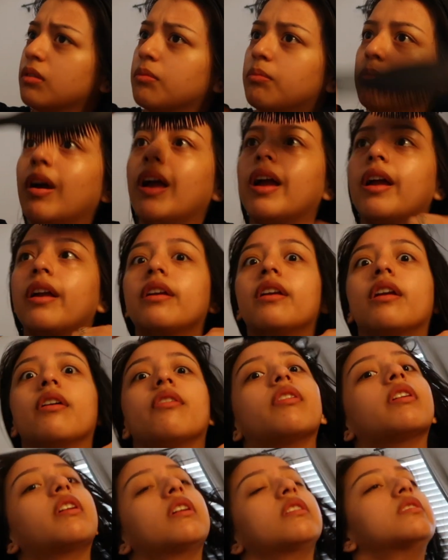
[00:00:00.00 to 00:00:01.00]
My hair
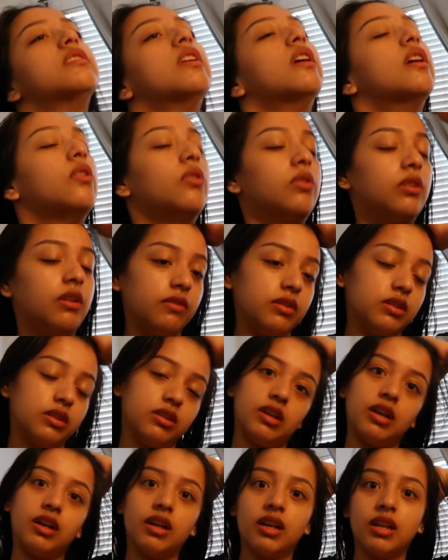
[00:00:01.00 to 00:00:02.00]
never gets tangled. Ever
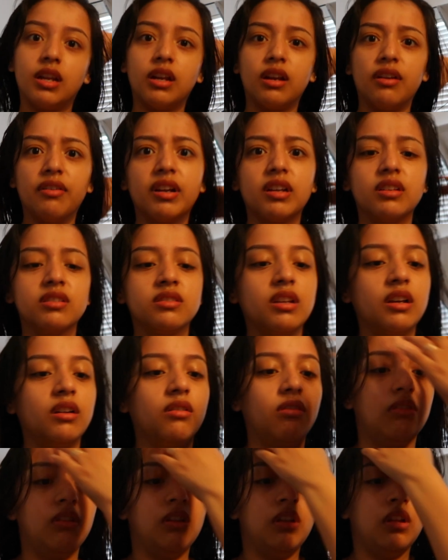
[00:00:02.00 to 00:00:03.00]
since I cut it, never gets
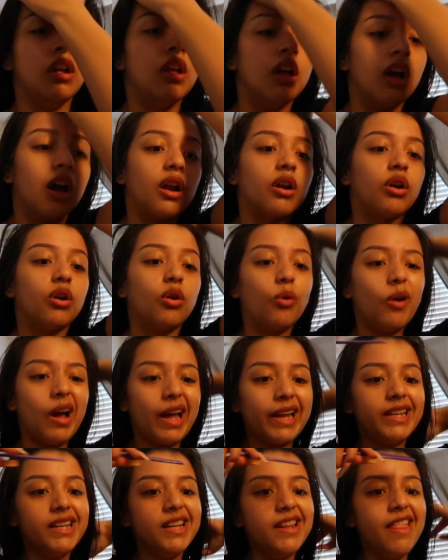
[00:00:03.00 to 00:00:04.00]
tangled. I don't know why
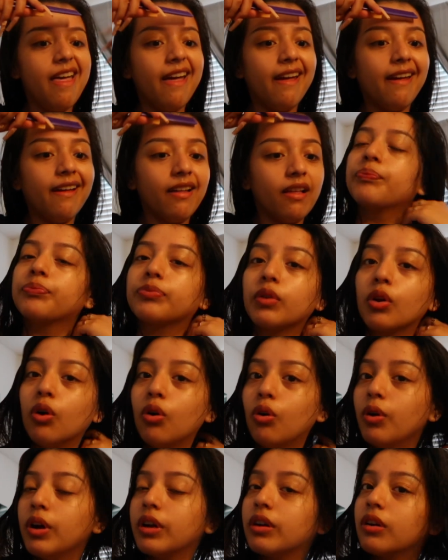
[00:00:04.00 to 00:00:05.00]
I did it.
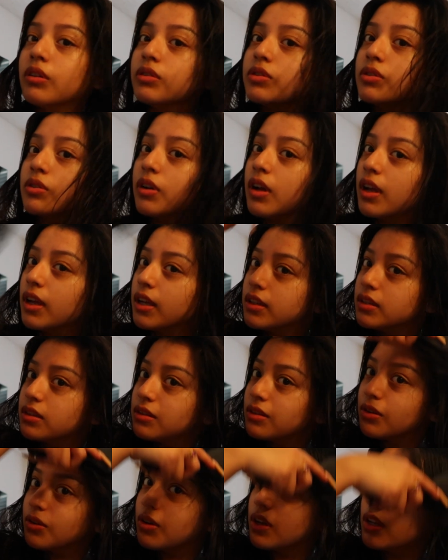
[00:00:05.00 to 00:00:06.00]
Oh, and also,
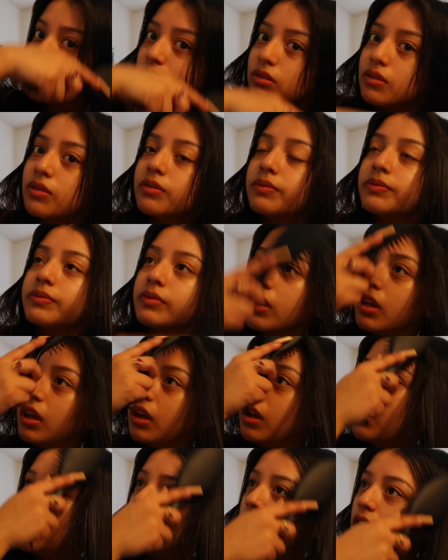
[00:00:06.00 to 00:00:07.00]
guys. Okay, so
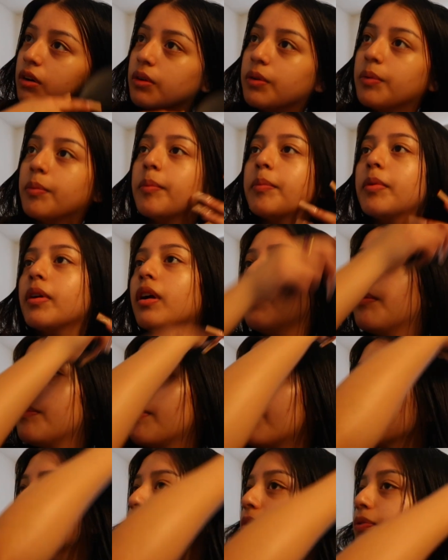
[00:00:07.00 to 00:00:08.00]
I remember how I'm
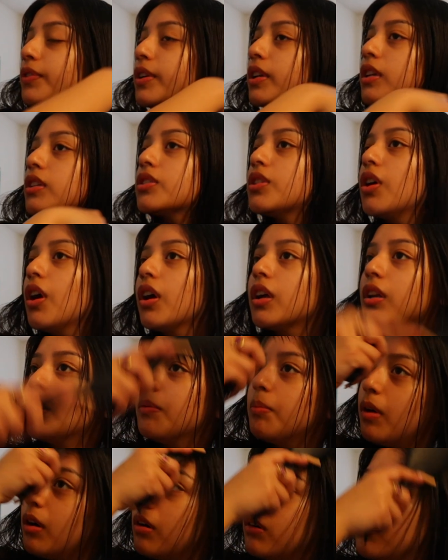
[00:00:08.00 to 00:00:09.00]
always freaking talking
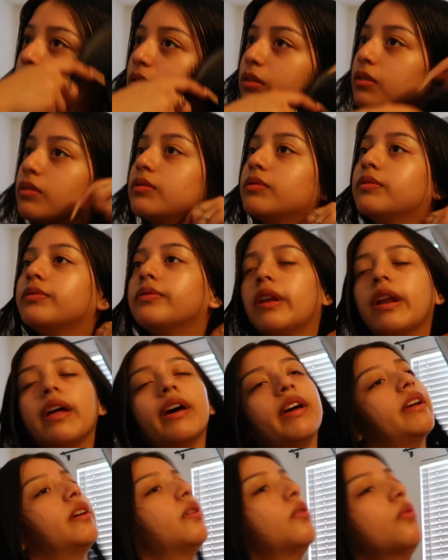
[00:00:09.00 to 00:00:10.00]
about
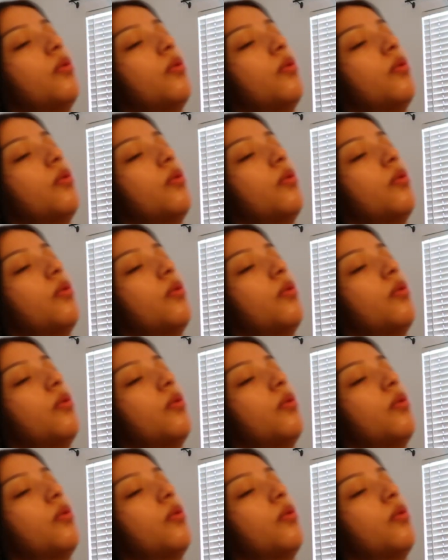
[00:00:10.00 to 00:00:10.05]
like